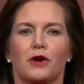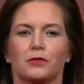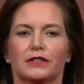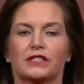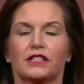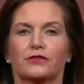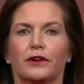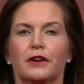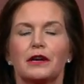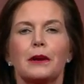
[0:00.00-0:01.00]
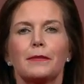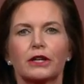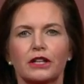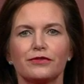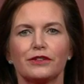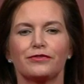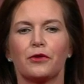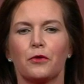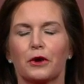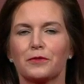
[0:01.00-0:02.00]
mobile is different, but I'll give you
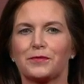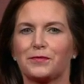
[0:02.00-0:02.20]
4.